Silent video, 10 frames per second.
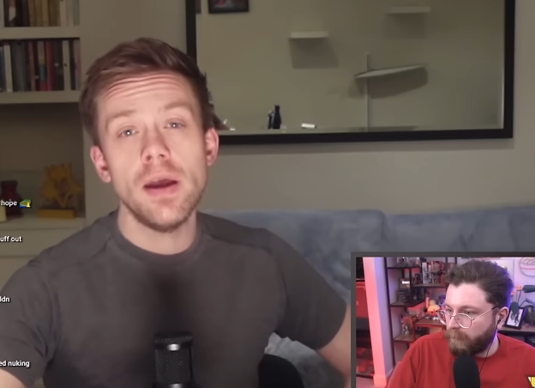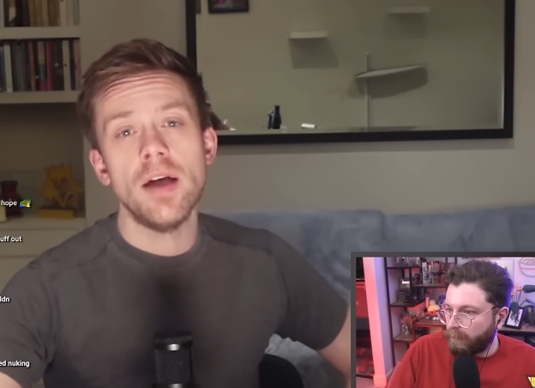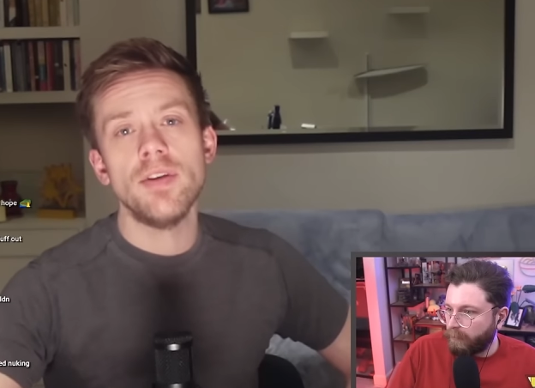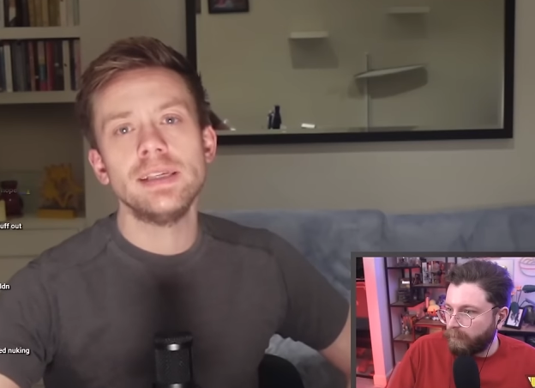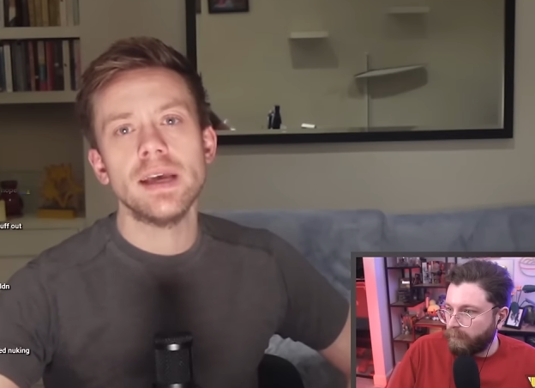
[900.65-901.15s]

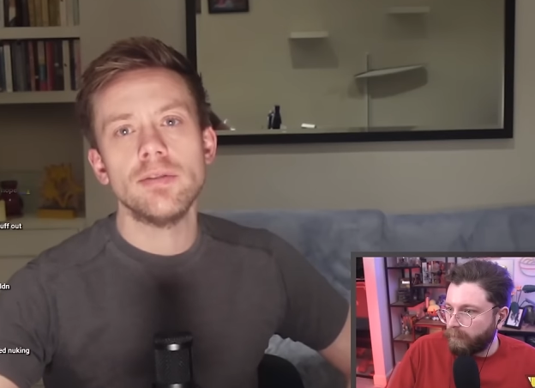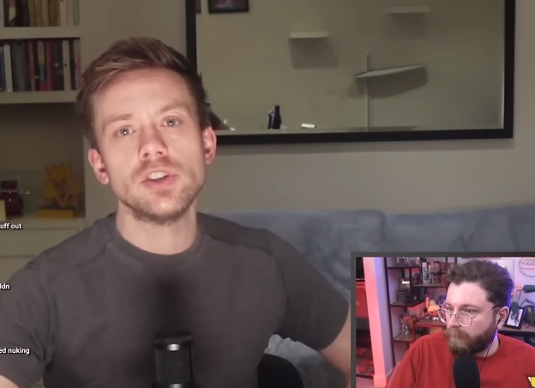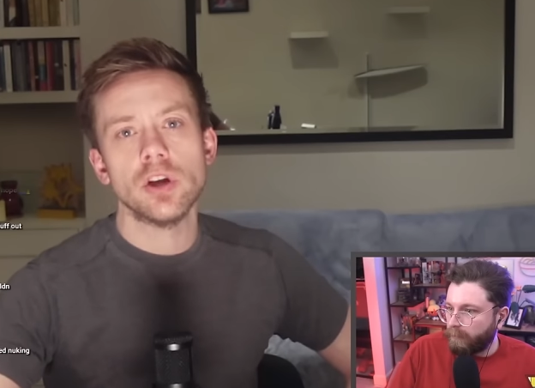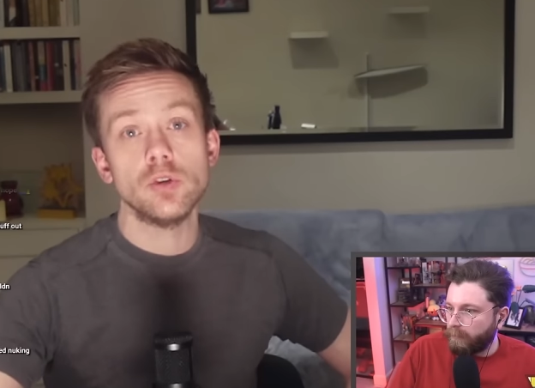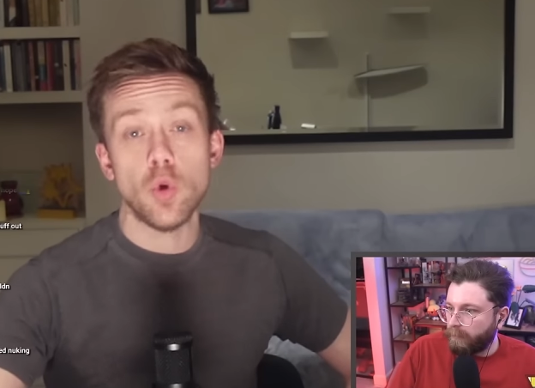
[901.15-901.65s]
Speaker 1: and then he said this
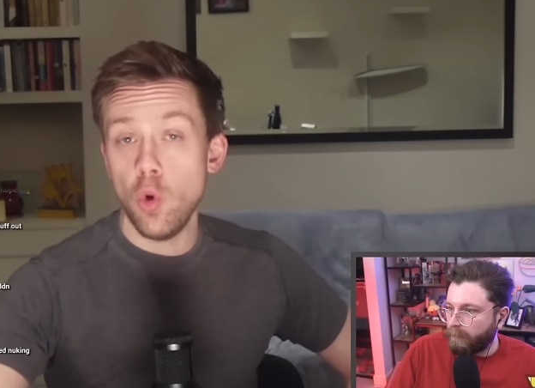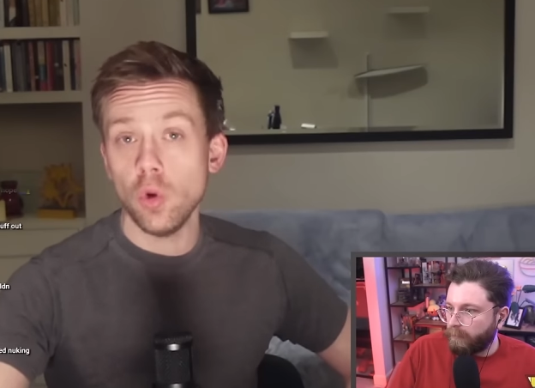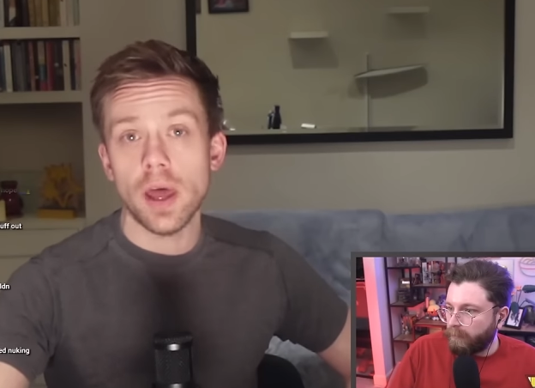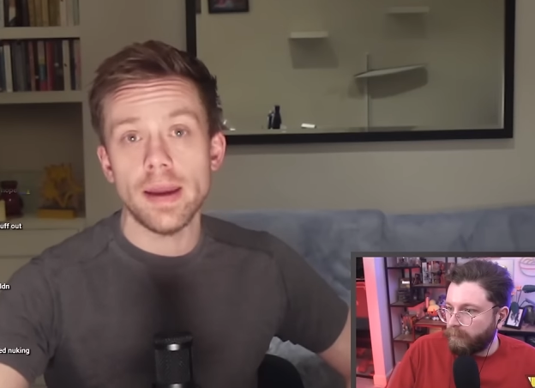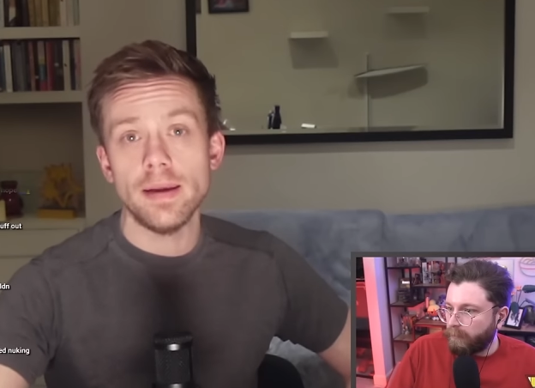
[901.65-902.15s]
shows
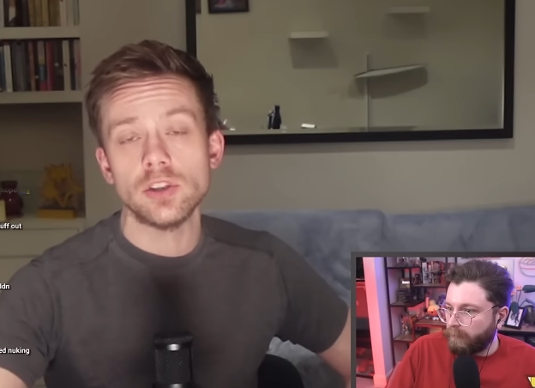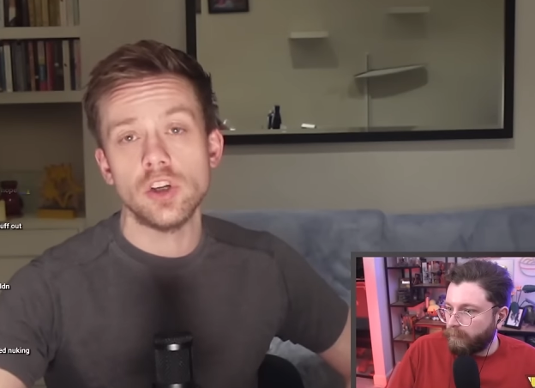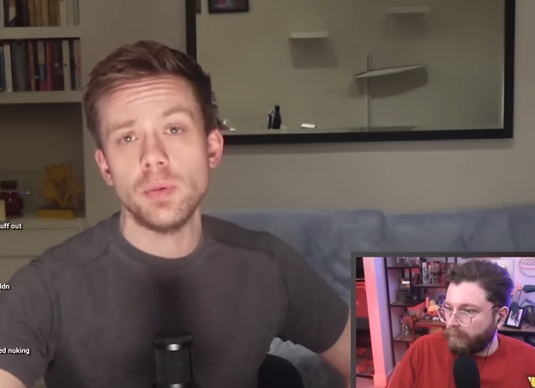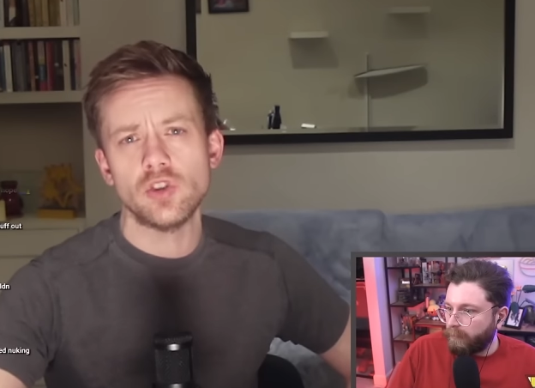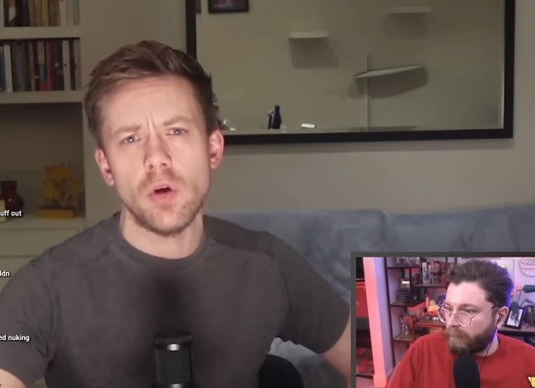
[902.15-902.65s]
all aid should
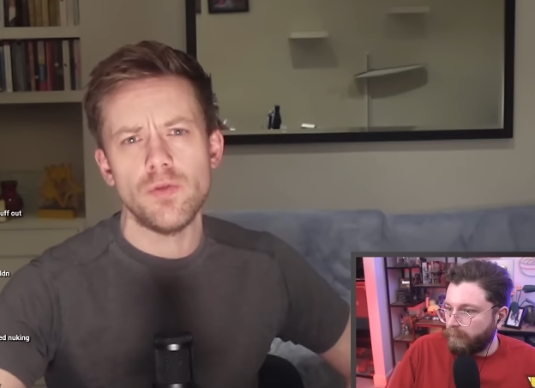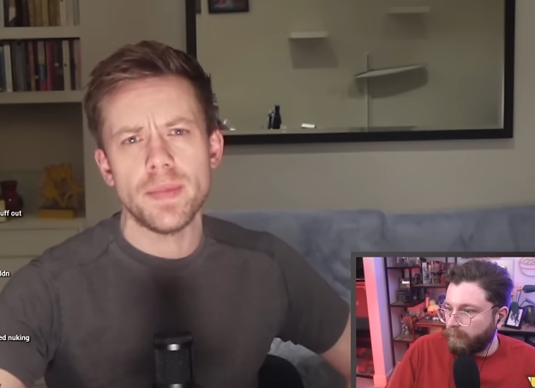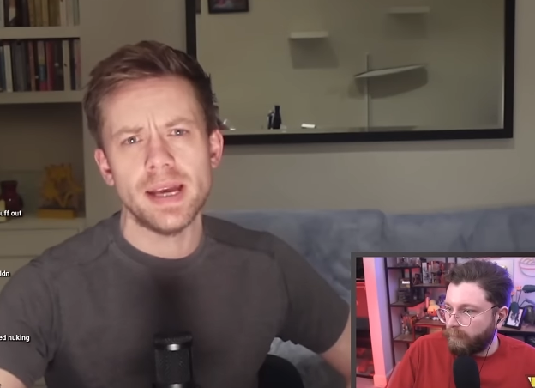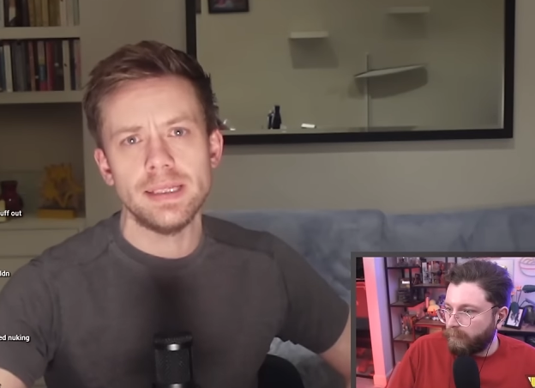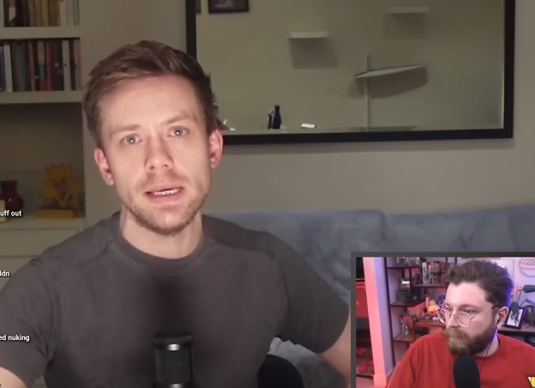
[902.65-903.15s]
be stopped from
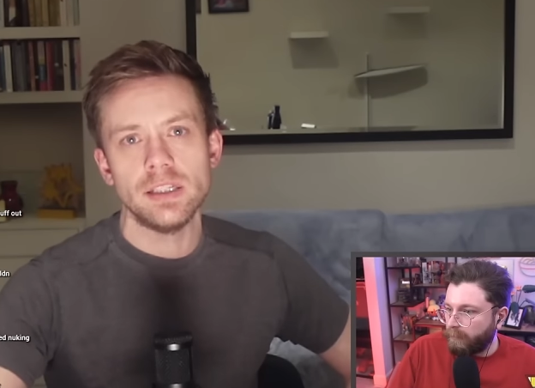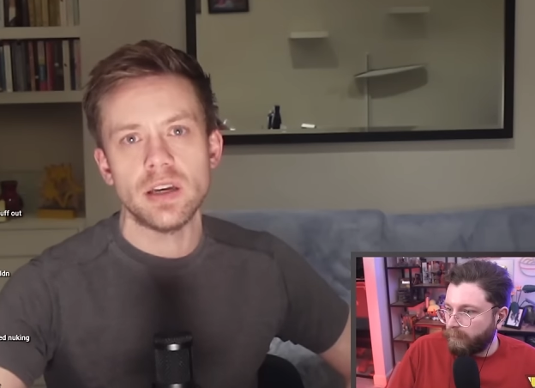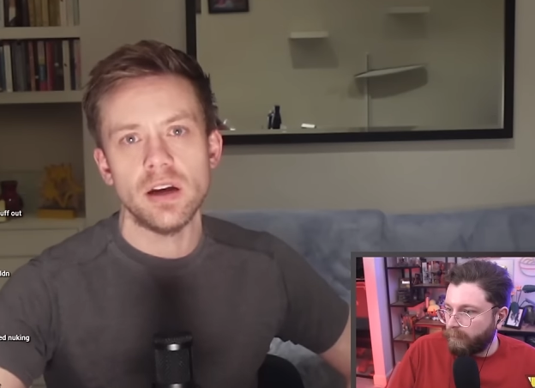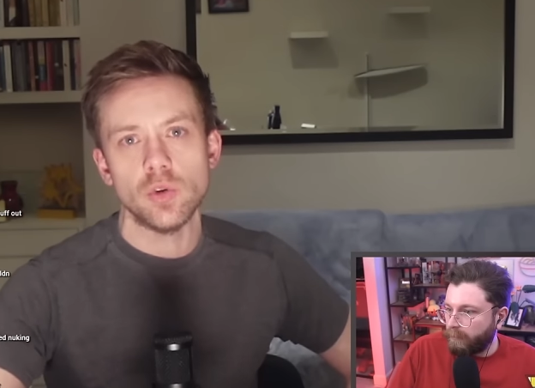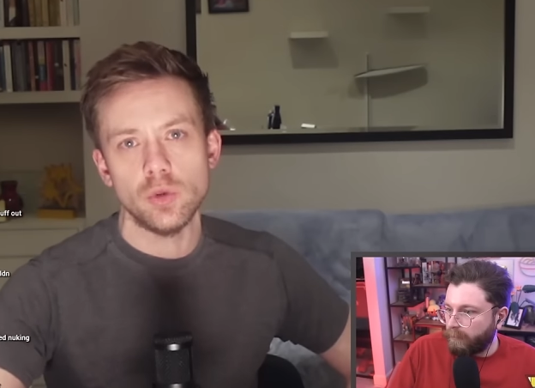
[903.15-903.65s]
getting into
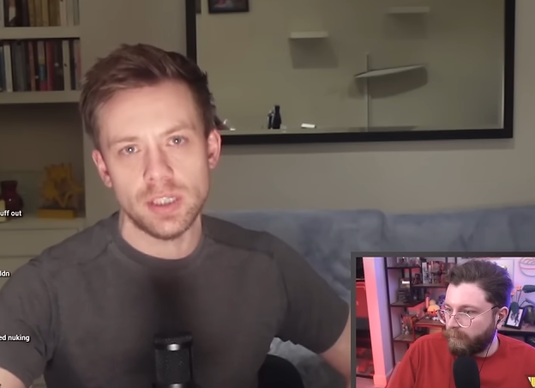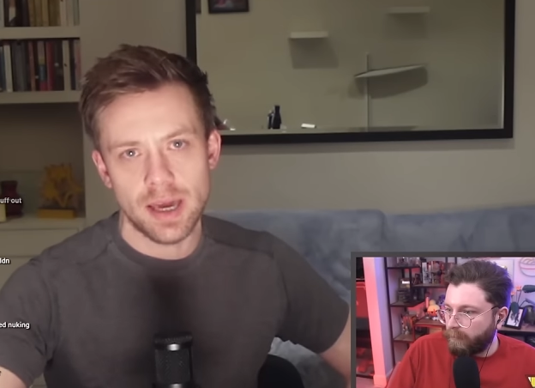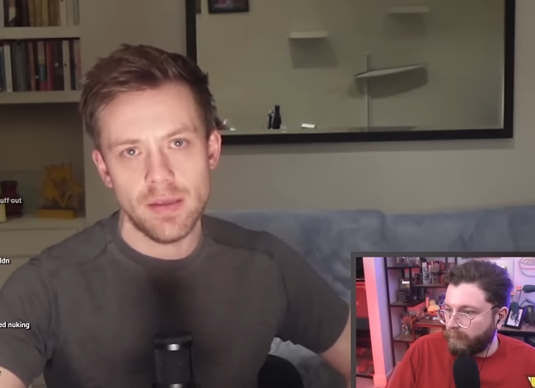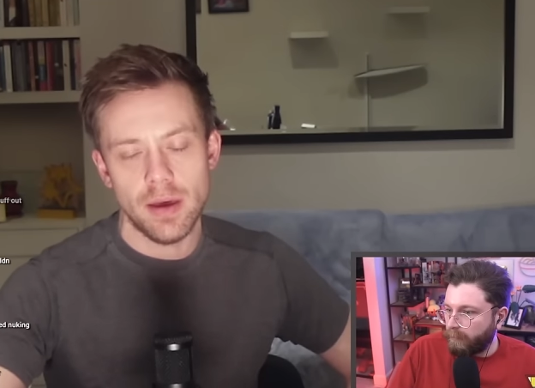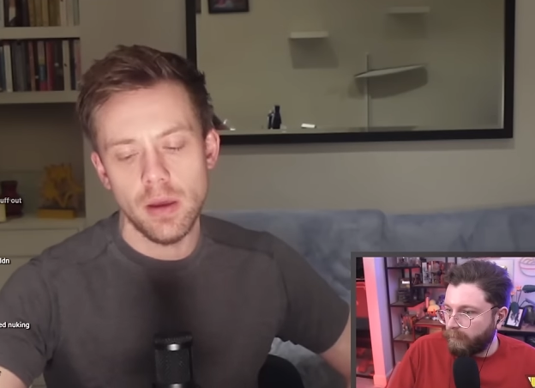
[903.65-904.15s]
Gaza
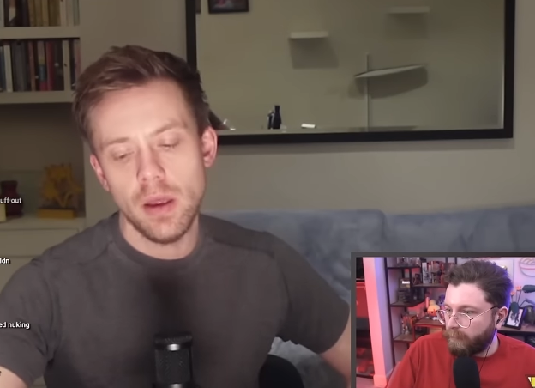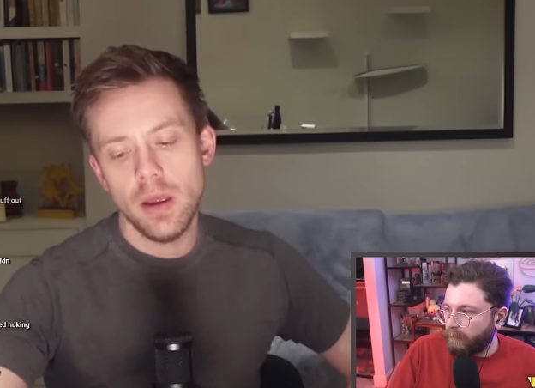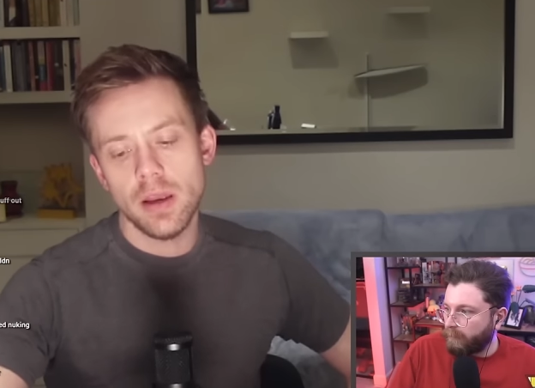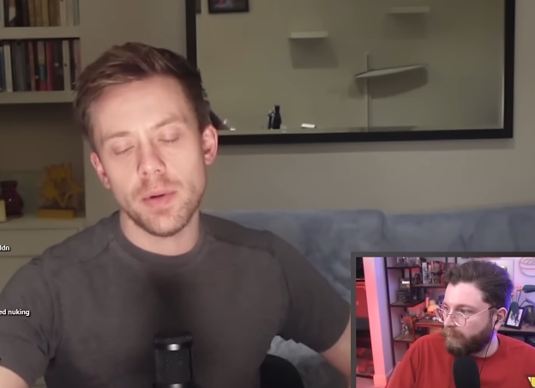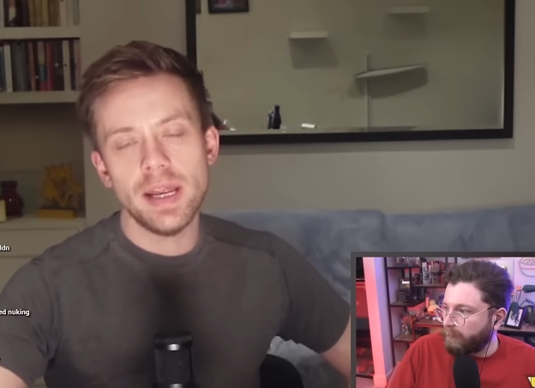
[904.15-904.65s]
altogether. Now in